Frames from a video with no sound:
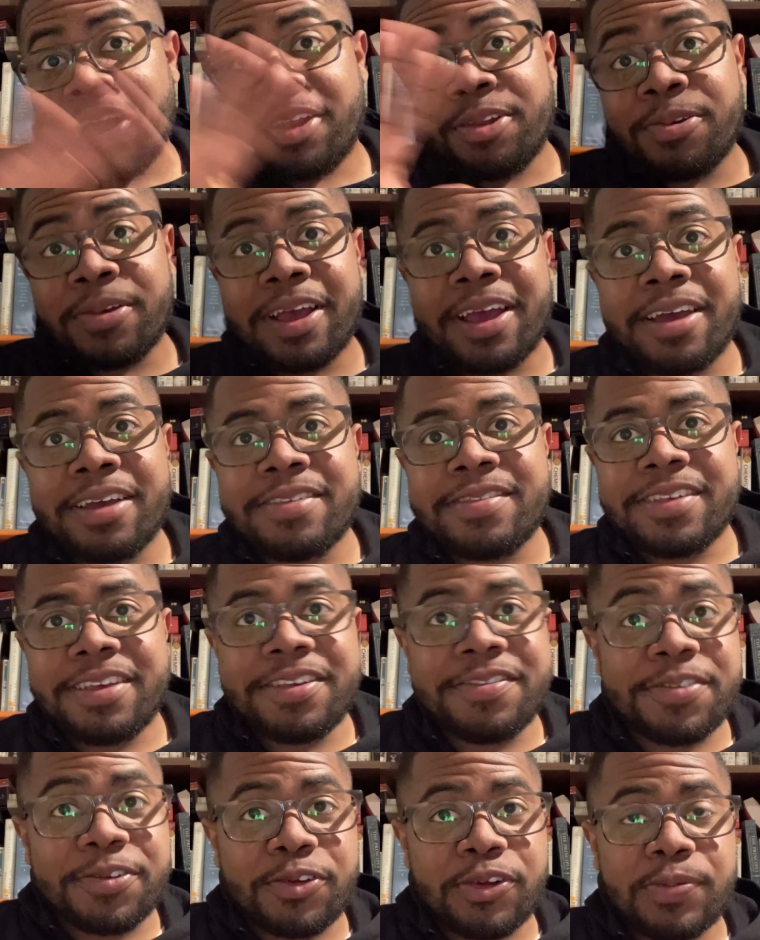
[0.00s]
Hello guys,
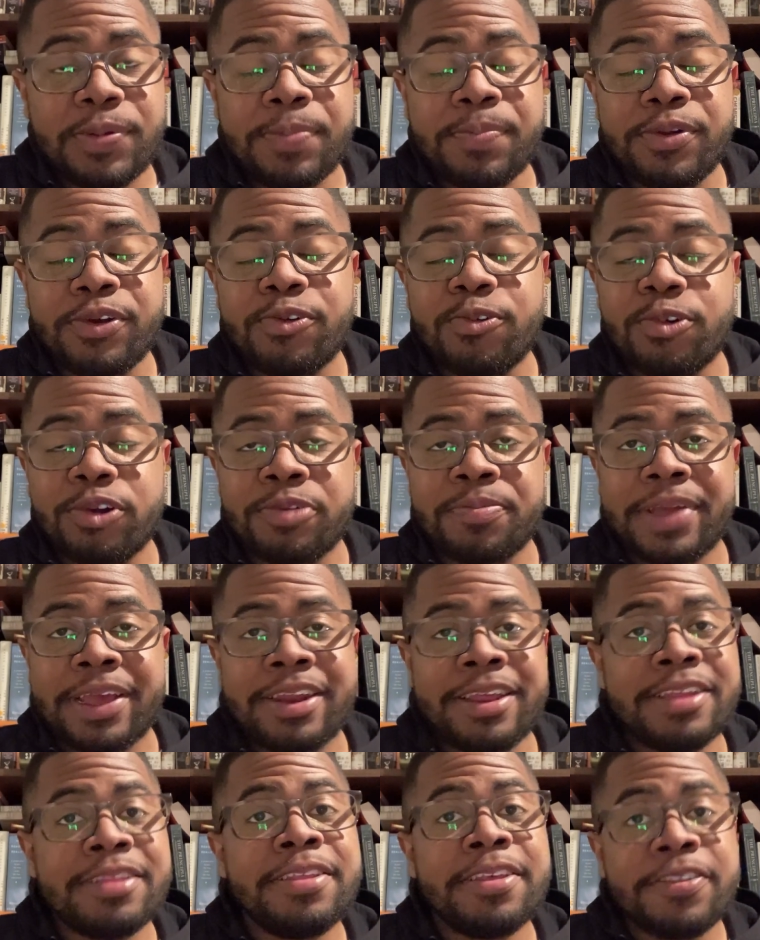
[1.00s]
it's the Caribbean Bookworm,
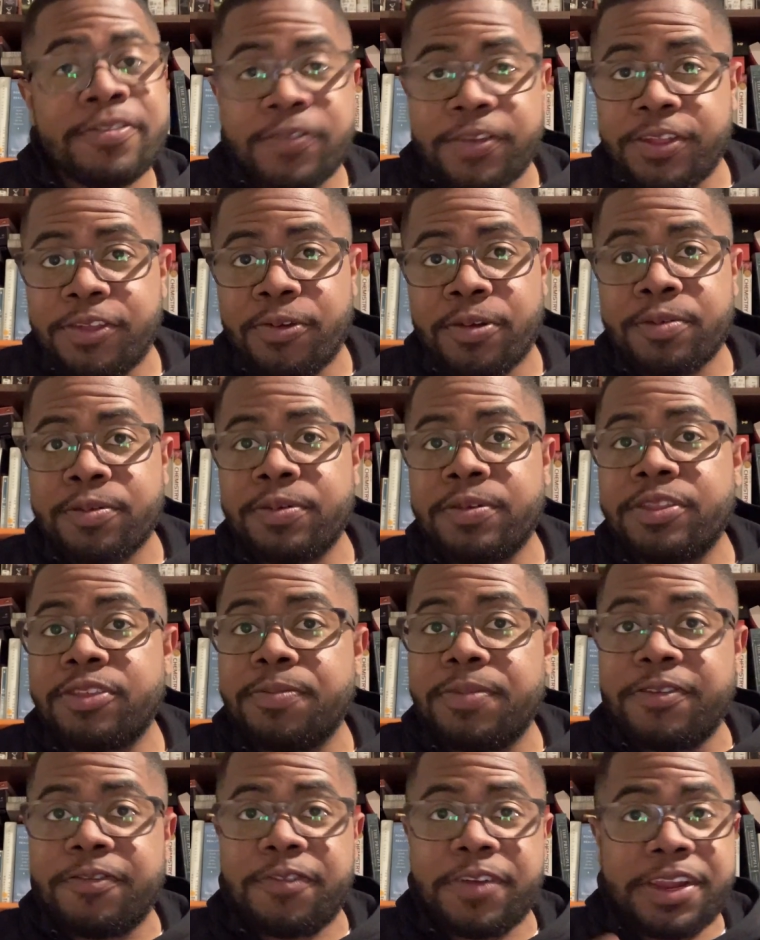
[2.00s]
and in this video I'm going to
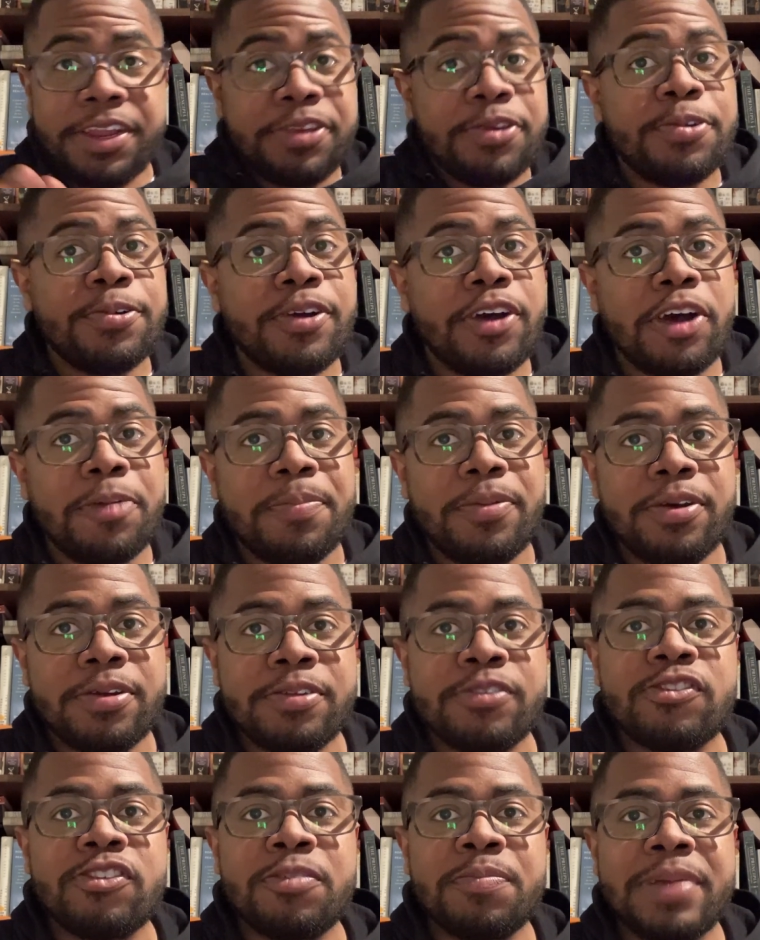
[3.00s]
be filling you up
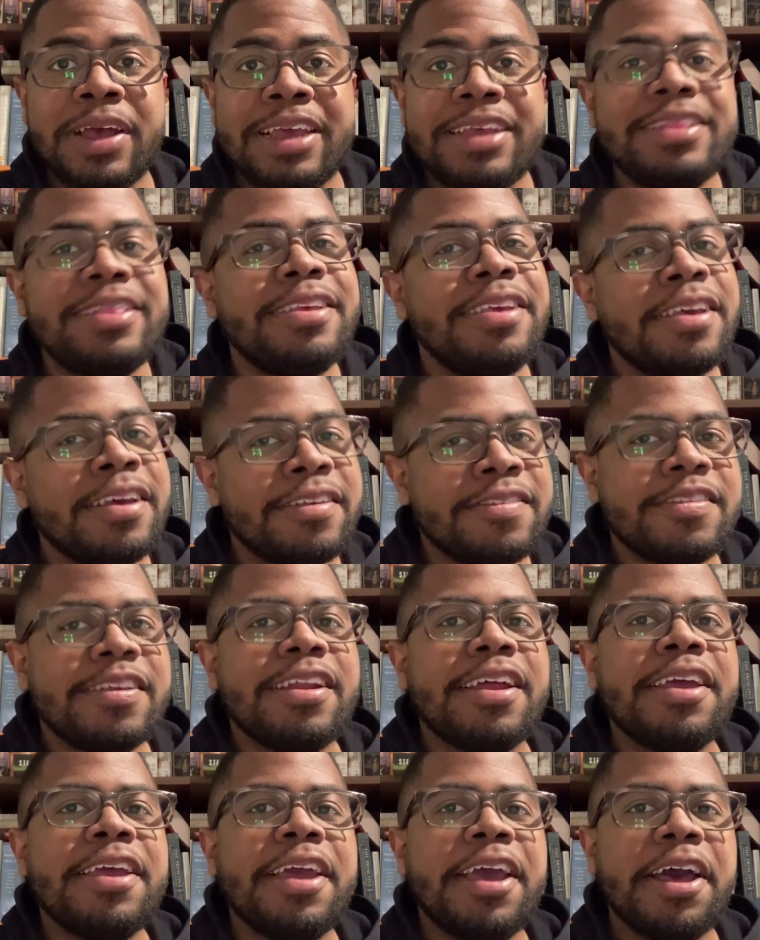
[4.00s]
on some ideas
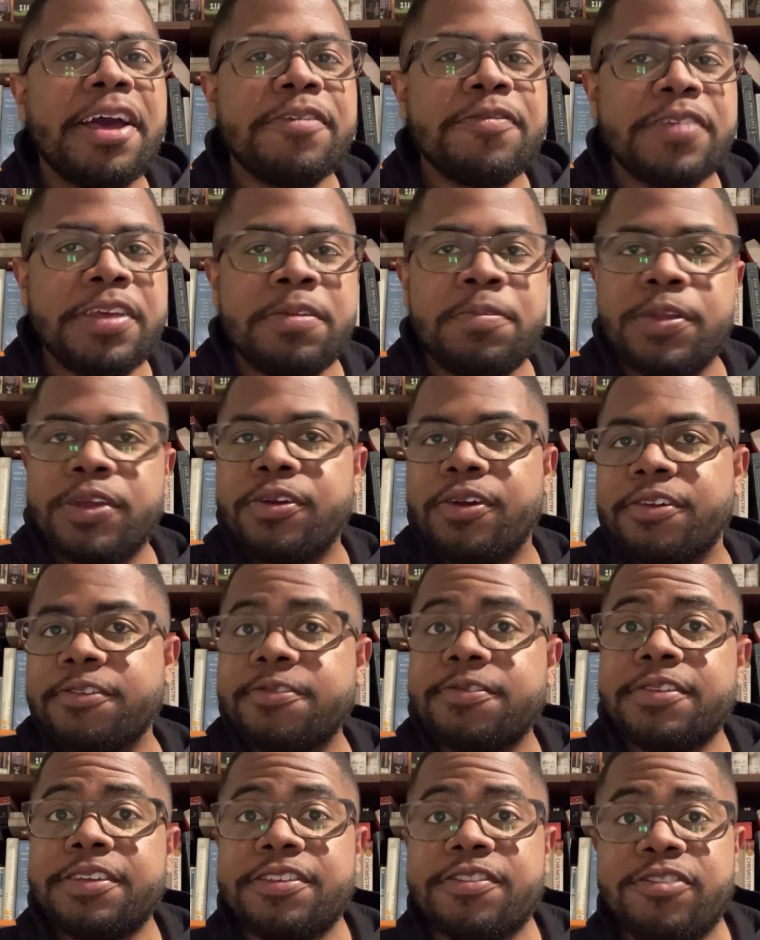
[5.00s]
that I have in regards
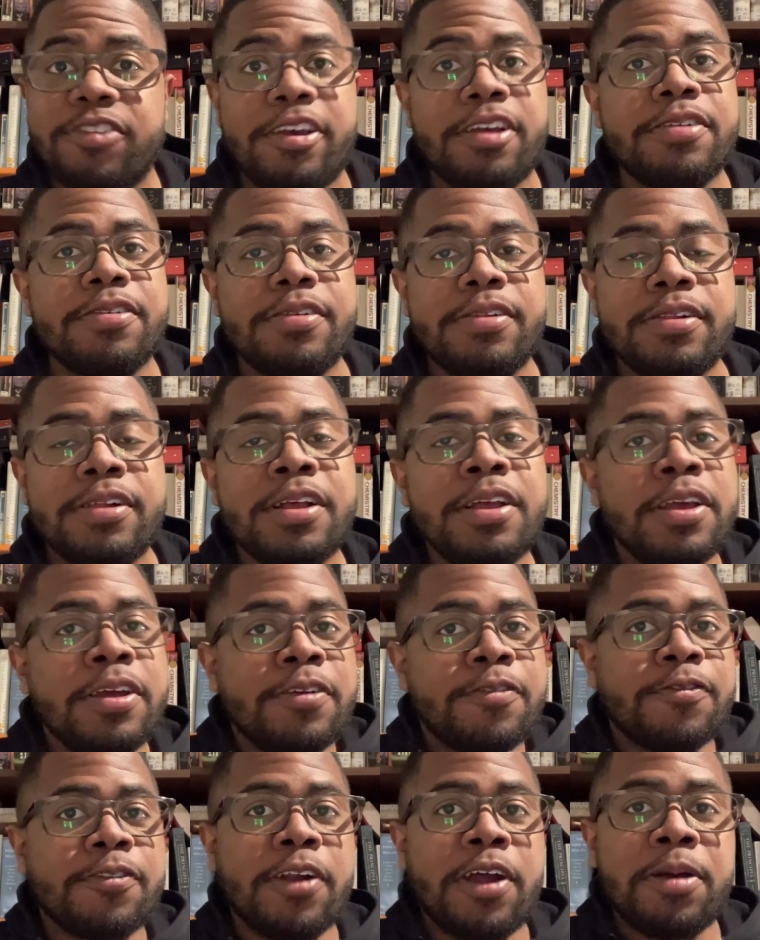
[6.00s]
to this channel
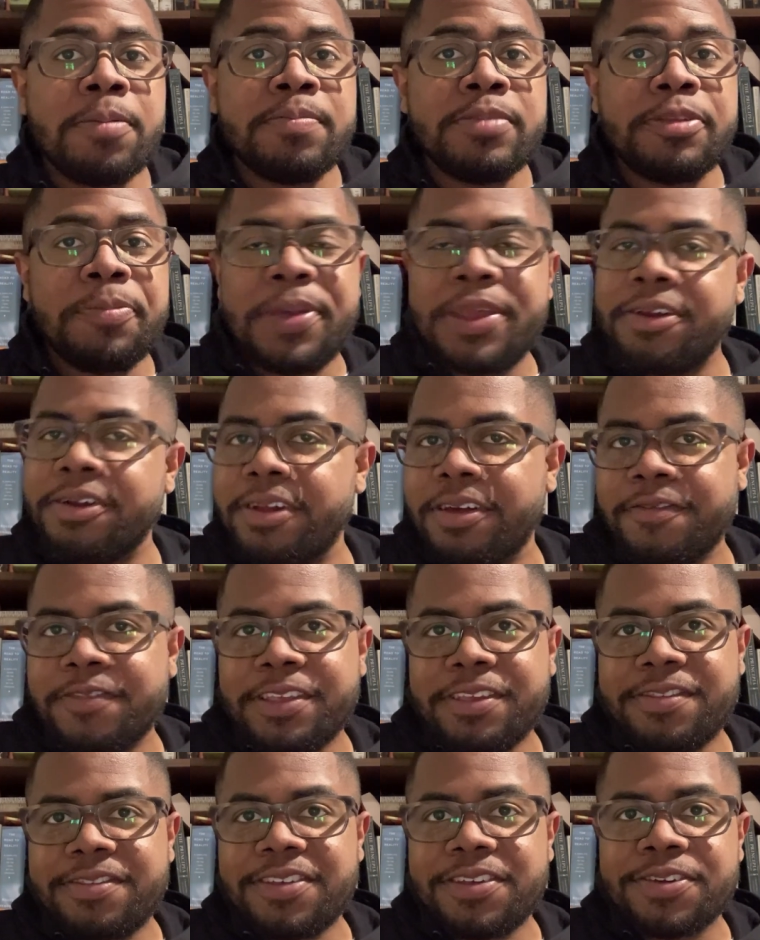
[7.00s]
from the middle of
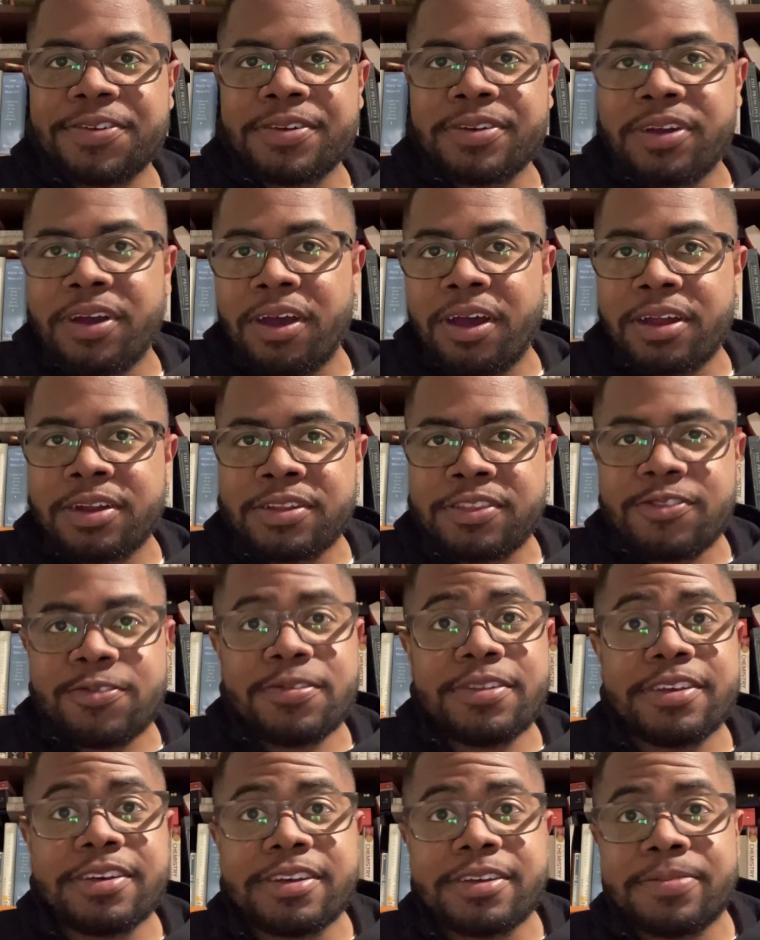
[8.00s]
this year on to
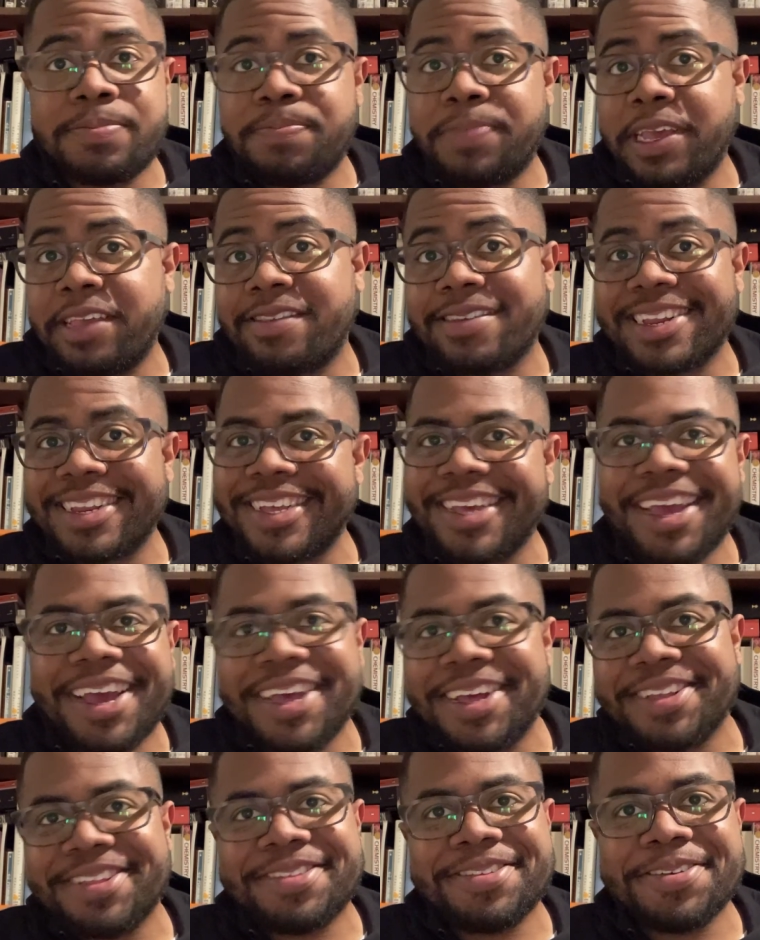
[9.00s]
the basically
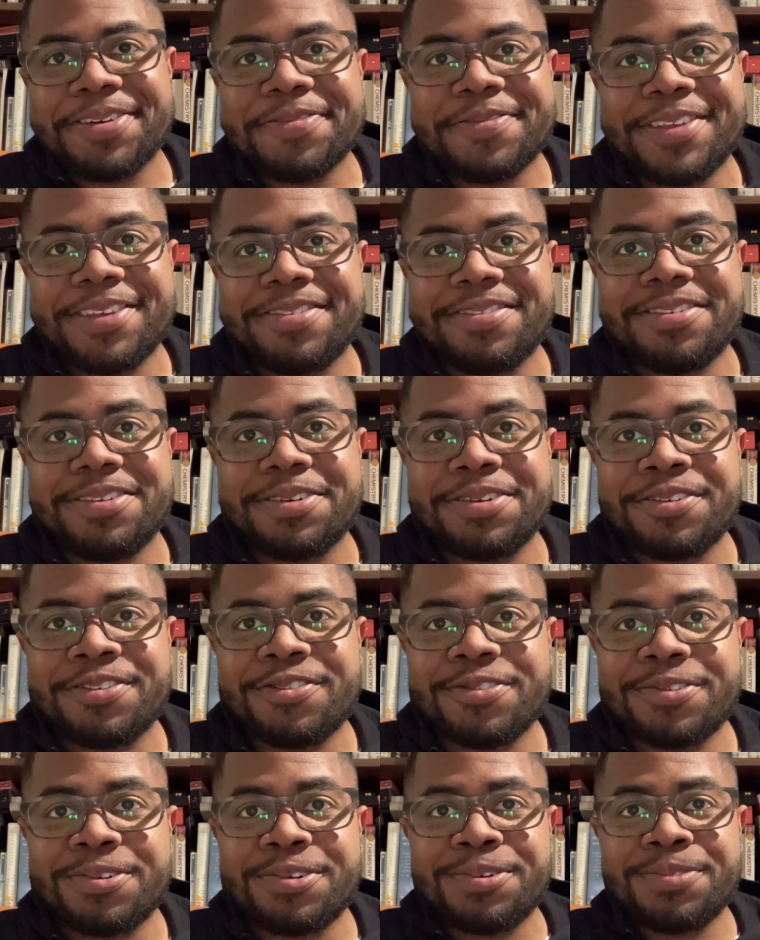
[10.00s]
end of this year.
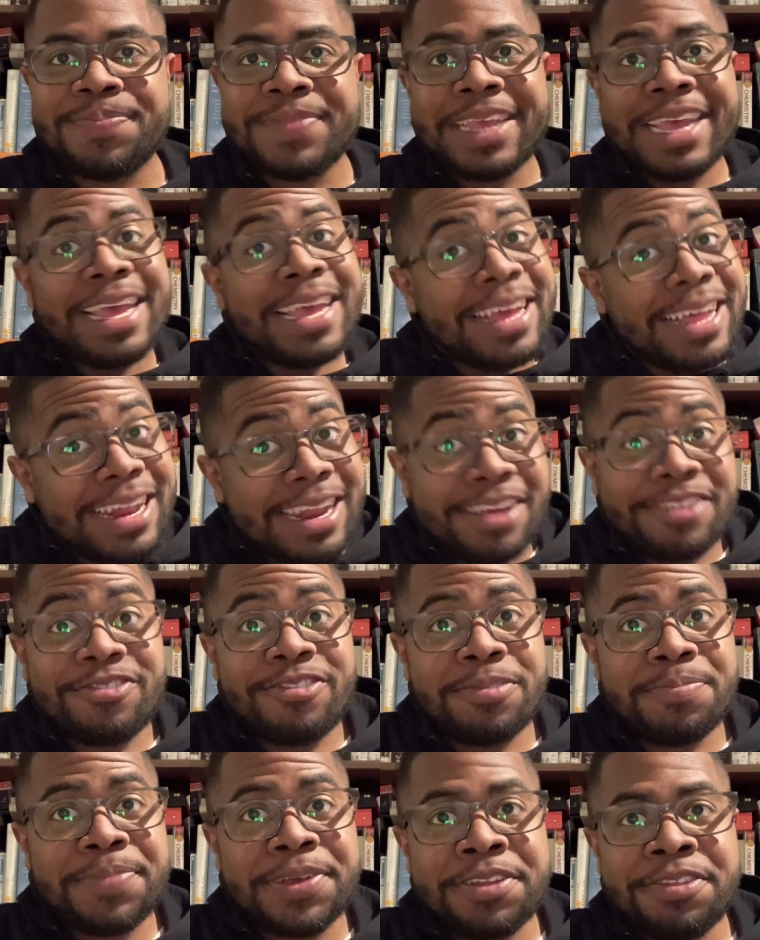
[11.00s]
So let's
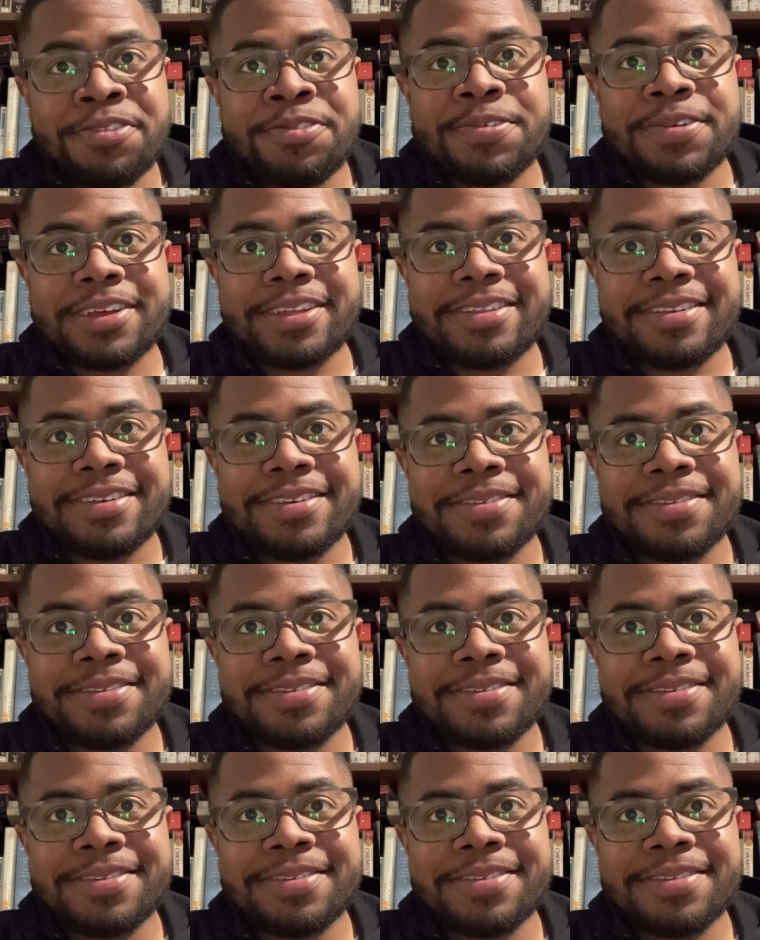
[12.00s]
jump into it.